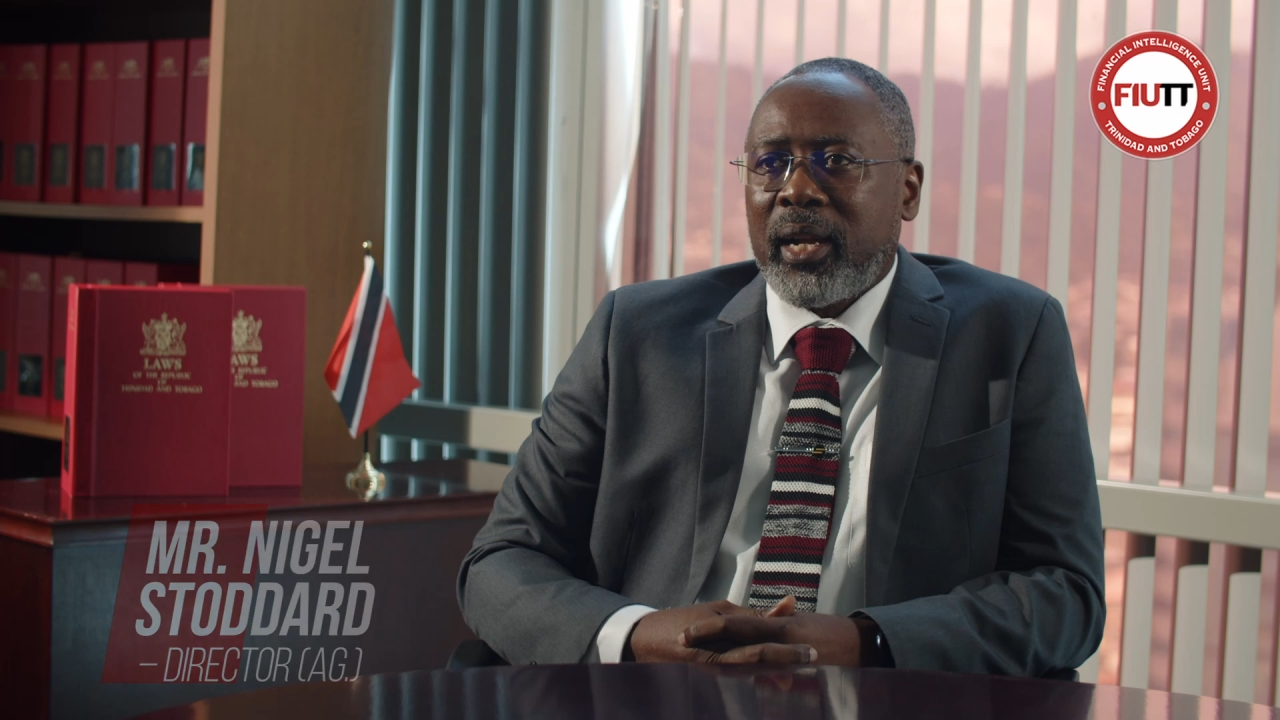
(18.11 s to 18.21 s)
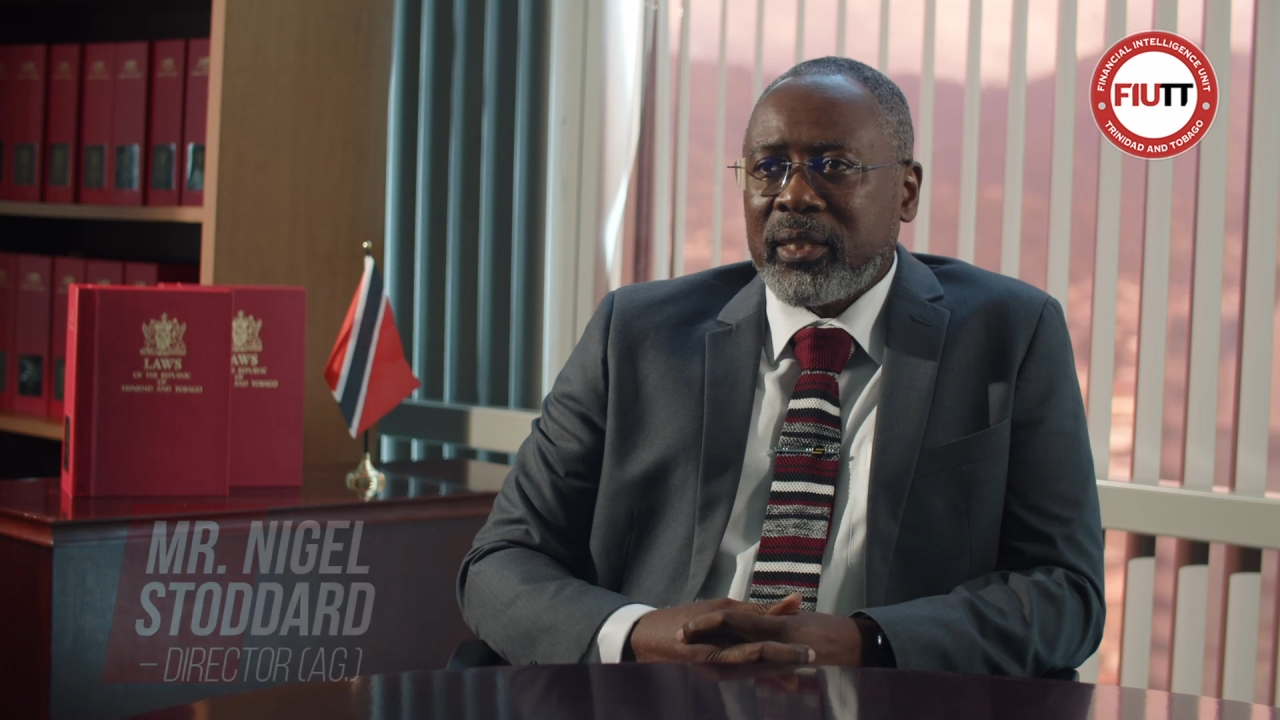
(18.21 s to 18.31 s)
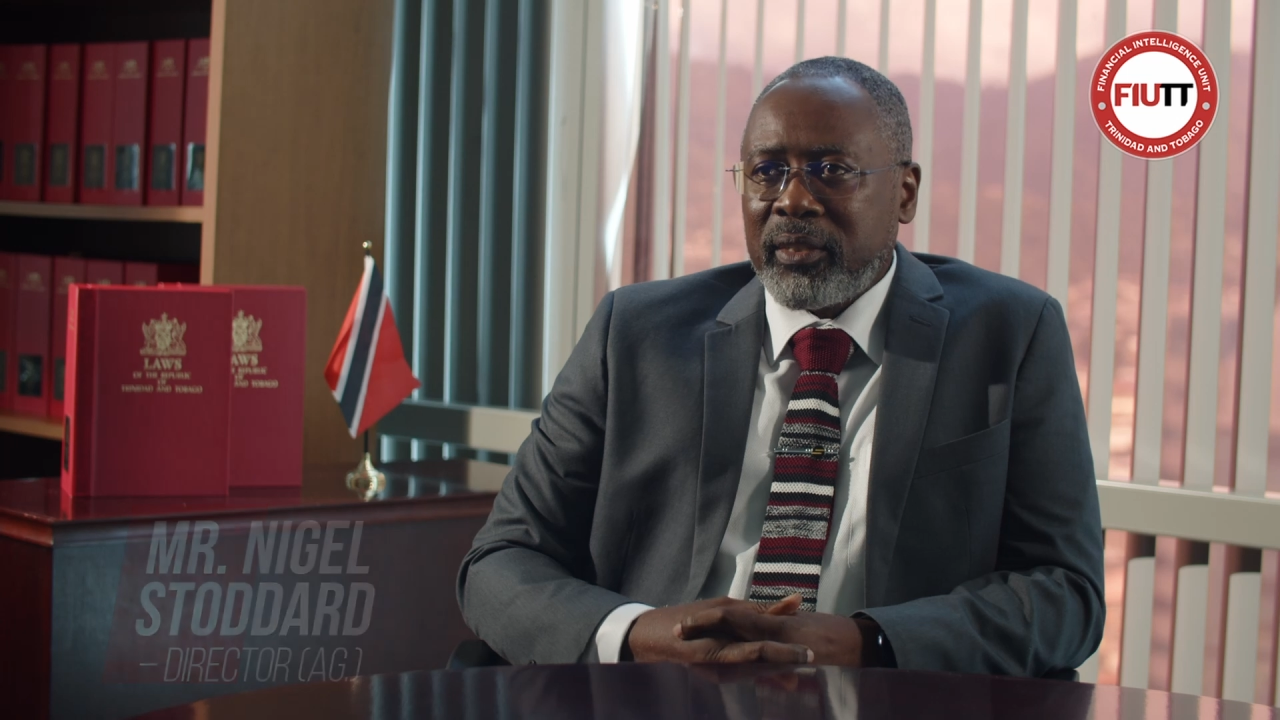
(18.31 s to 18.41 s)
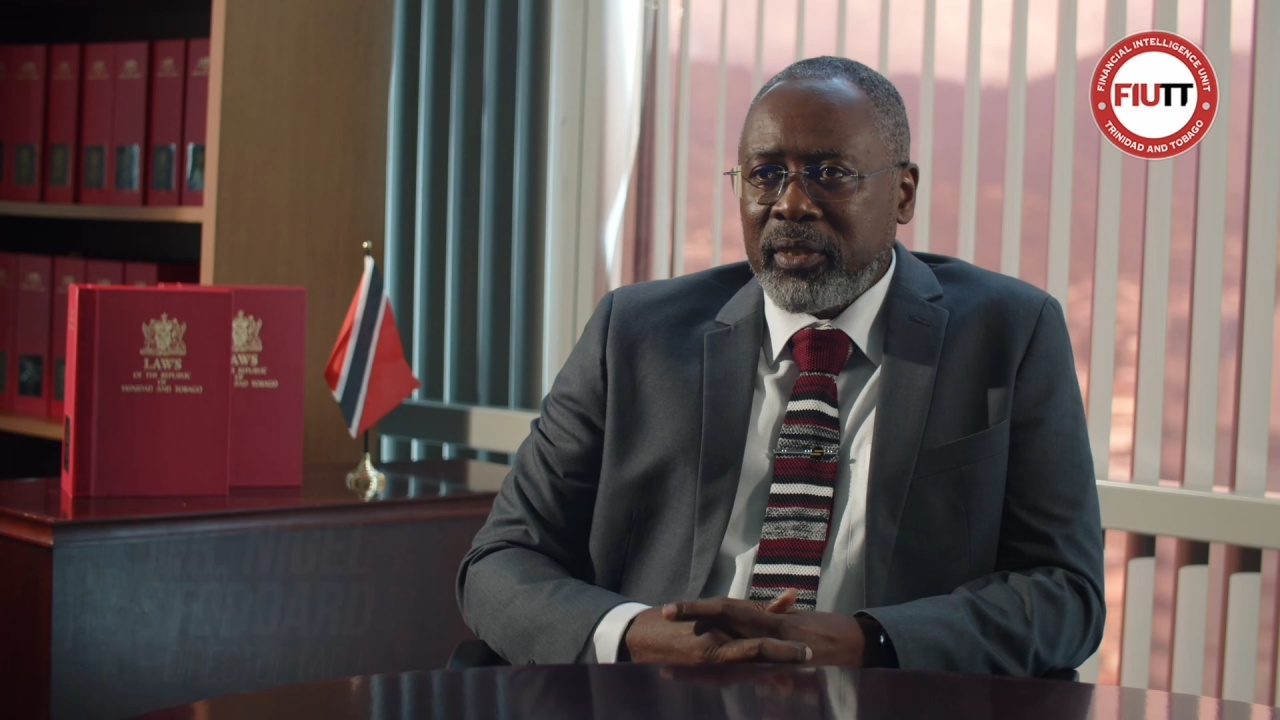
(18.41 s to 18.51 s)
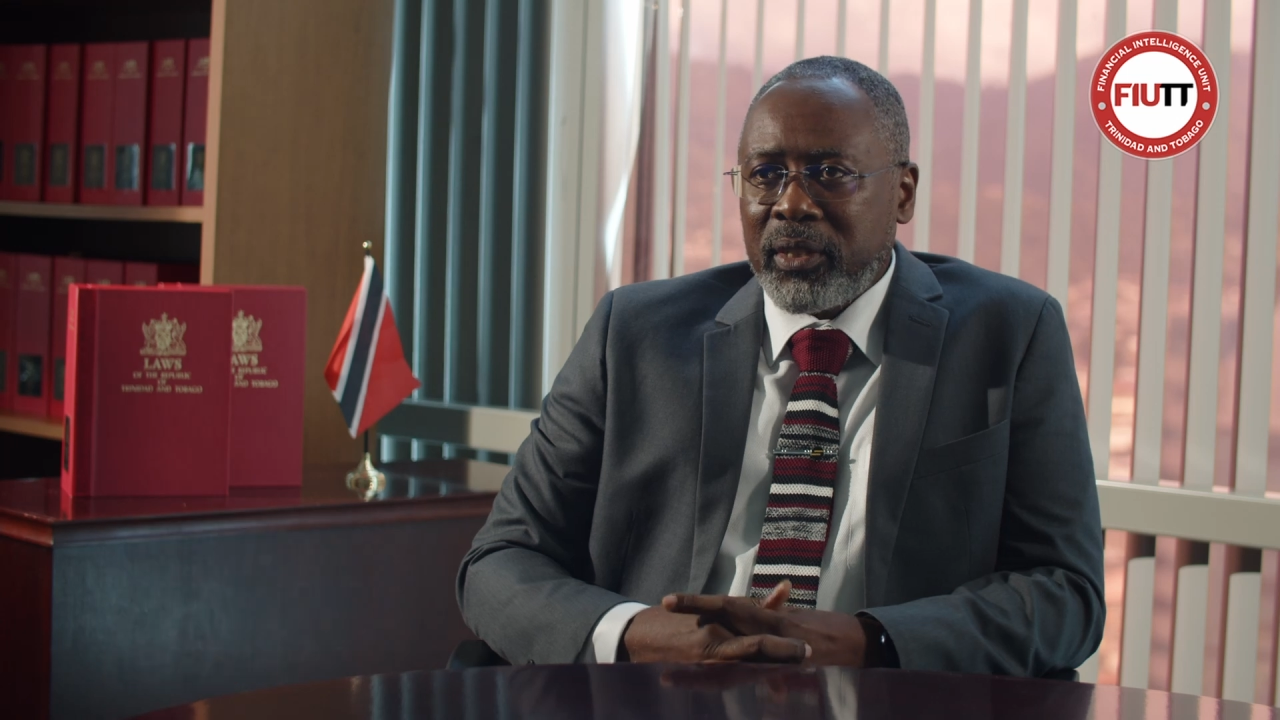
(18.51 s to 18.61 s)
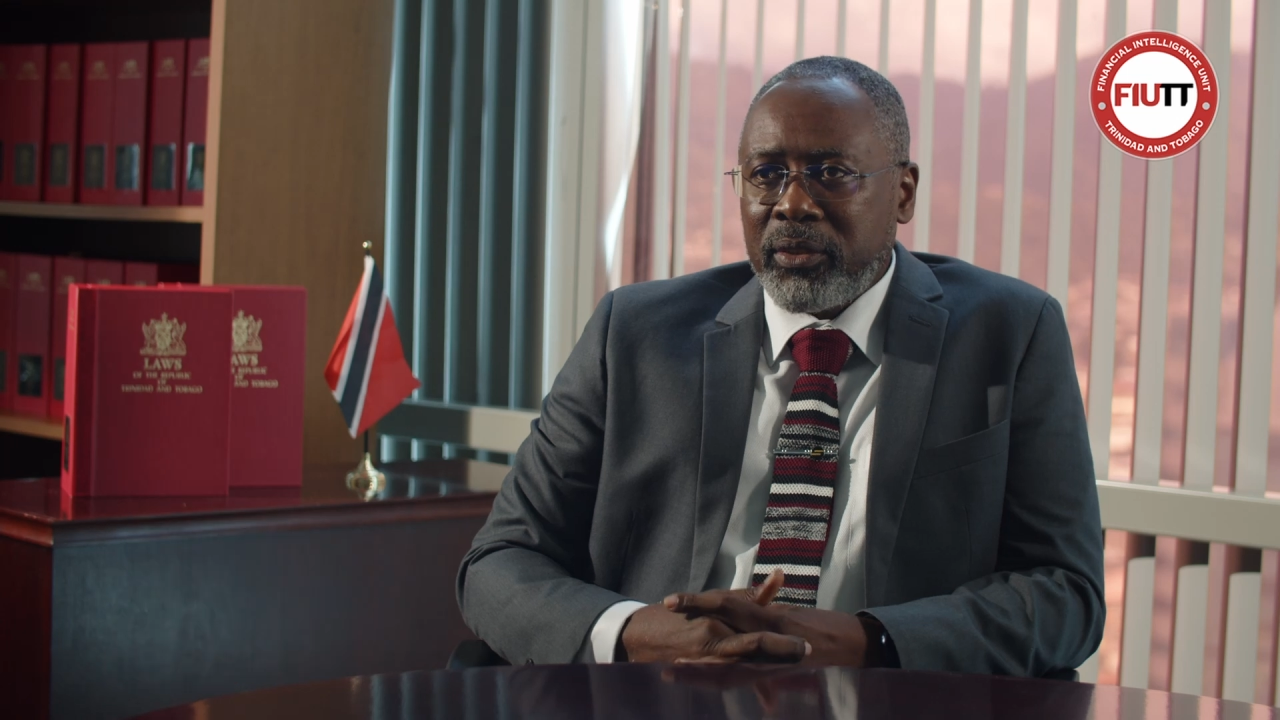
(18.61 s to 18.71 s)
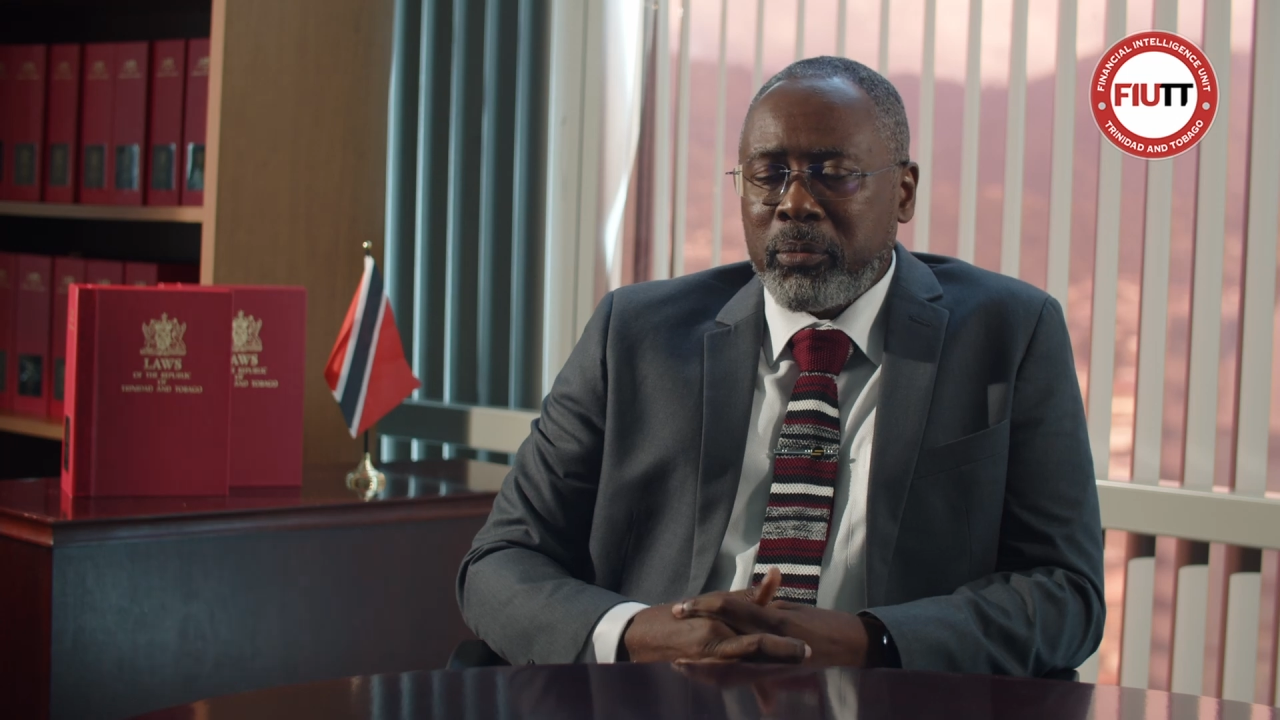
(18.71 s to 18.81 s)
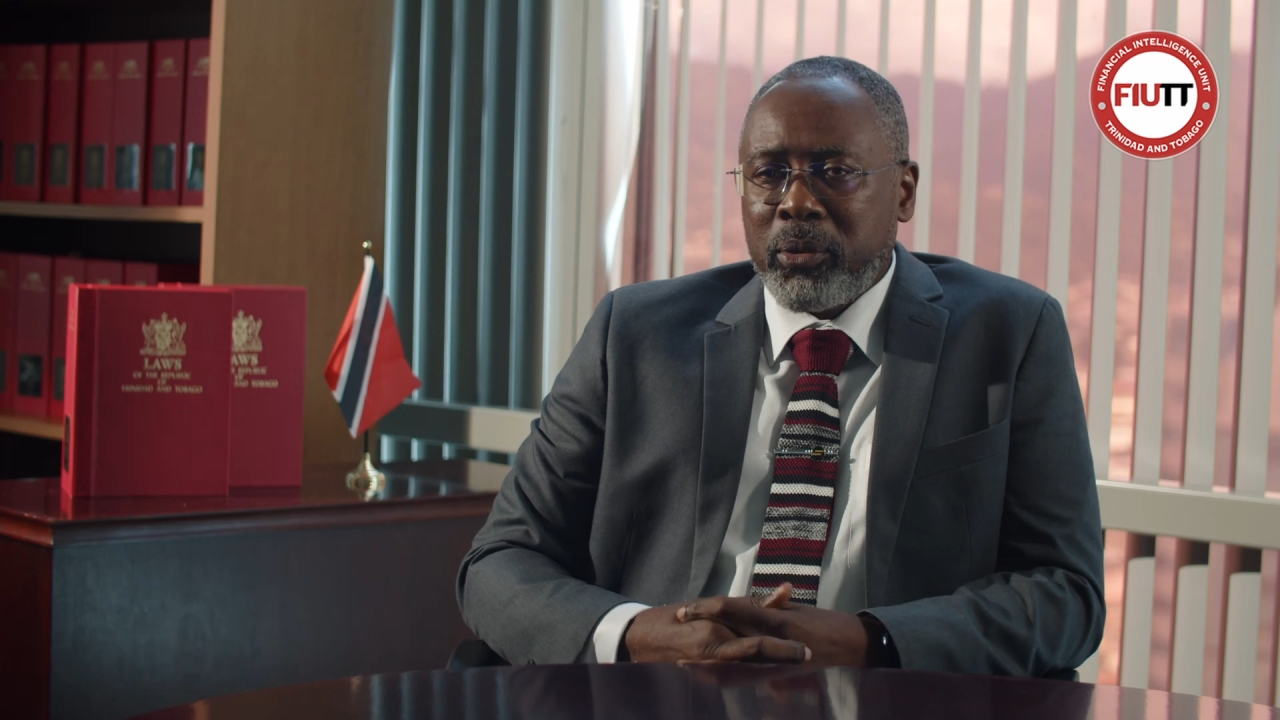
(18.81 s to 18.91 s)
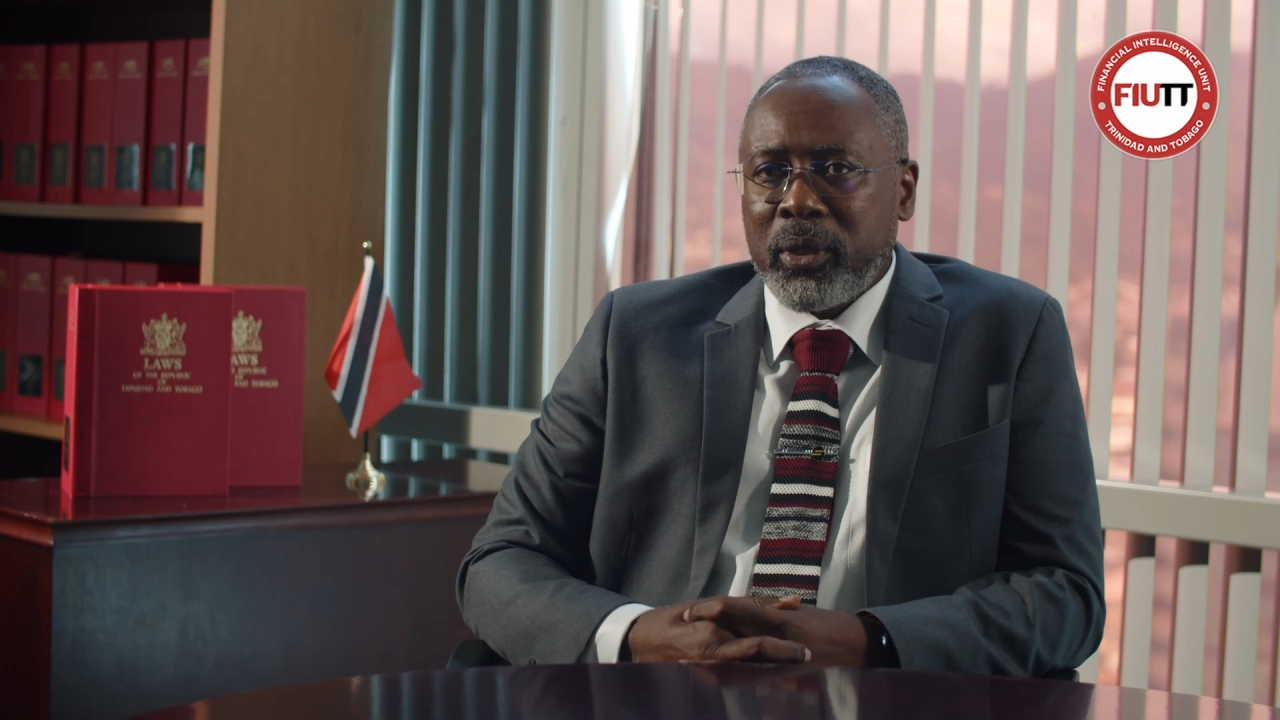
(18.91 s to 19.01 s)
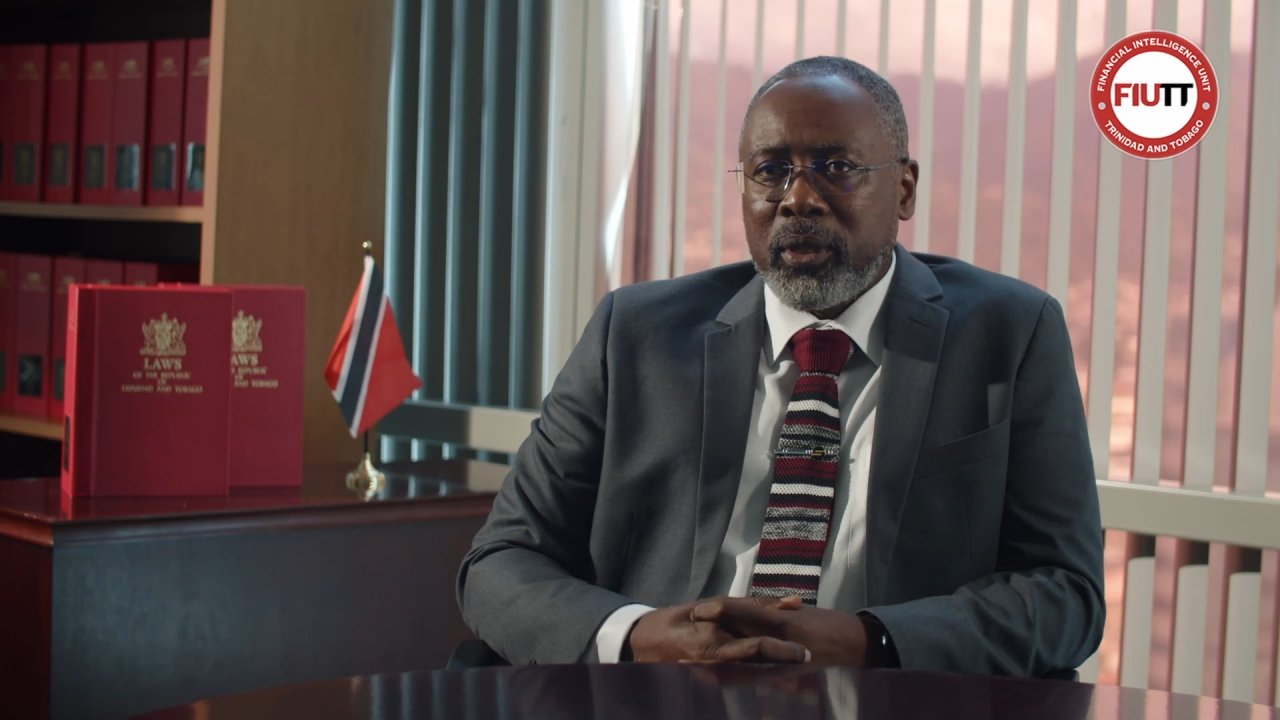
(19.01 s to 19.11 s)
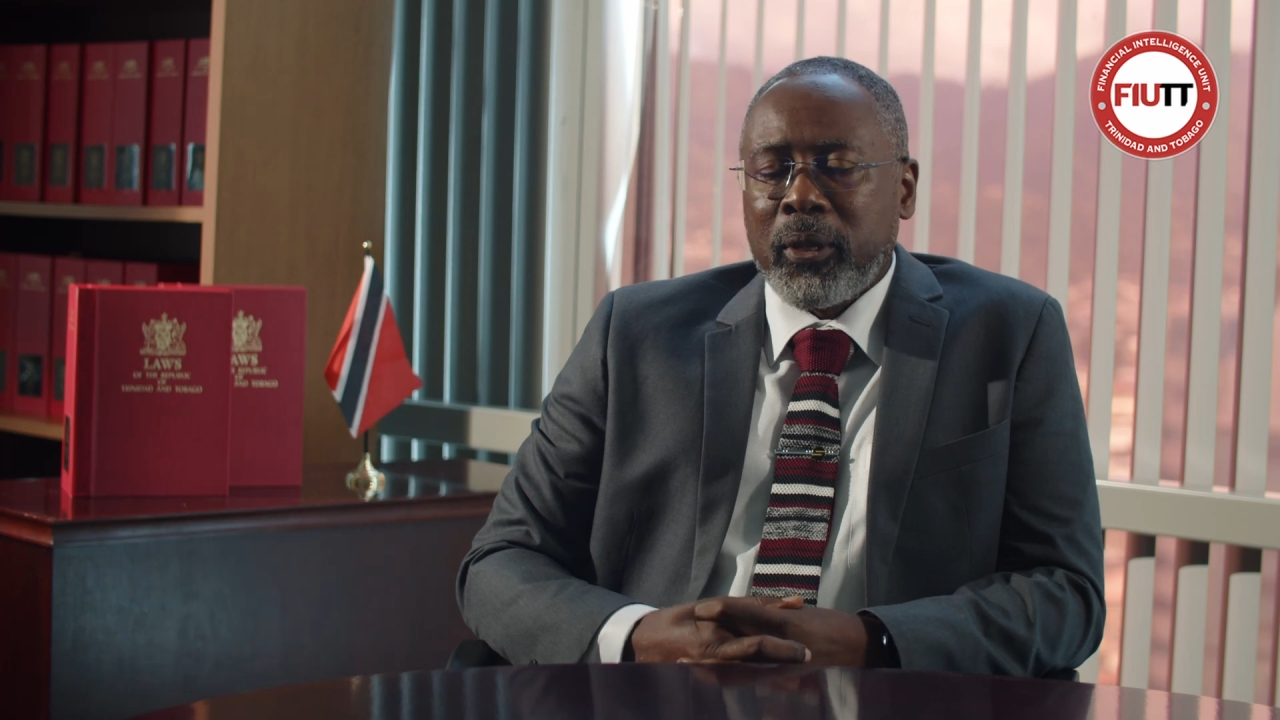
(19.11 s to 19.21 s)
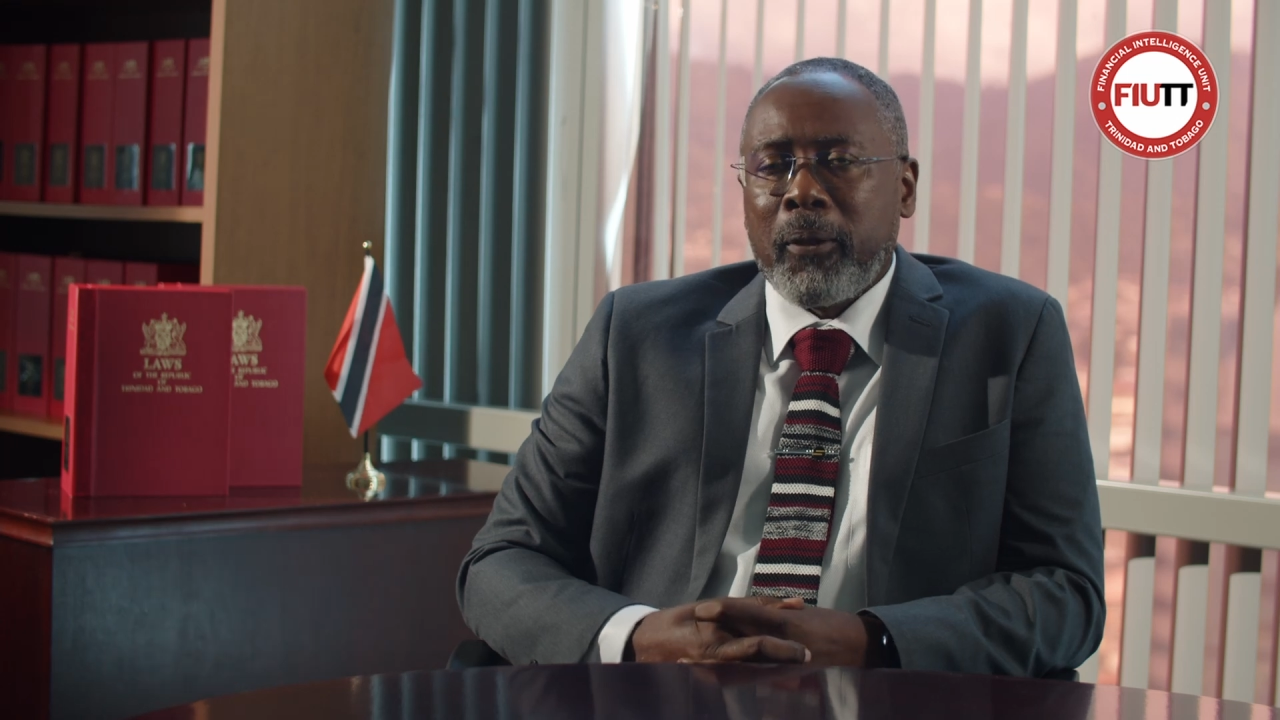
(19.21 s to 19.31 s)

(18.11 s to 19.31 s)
Activity Report.